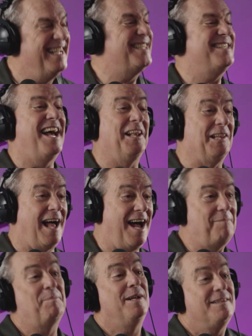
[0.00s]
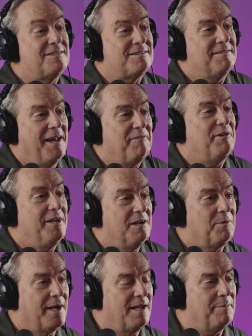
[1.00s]
It's not a lot, but it's every
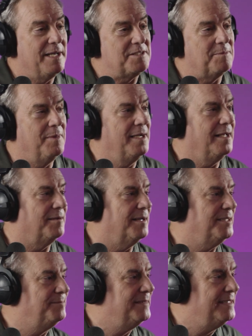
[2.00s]
year we got to pay some money, right?